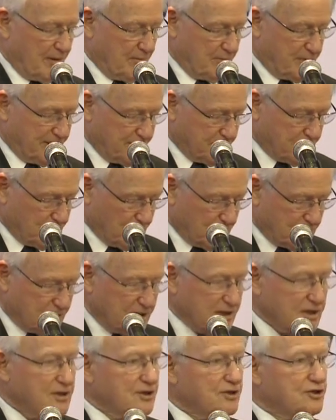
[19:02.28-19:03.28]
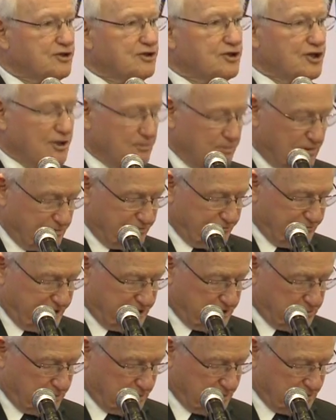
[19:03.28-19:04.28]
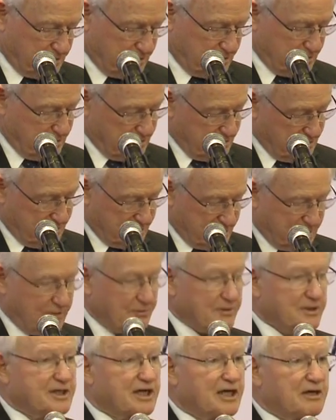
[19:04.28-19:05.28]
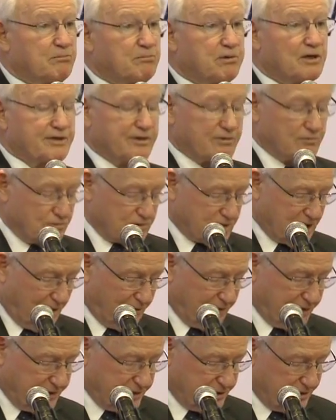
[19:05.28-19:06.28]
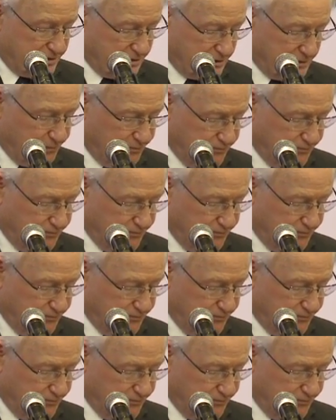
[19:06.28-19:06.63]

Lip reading: But it took considerable investment, and dare I say, political courage to do.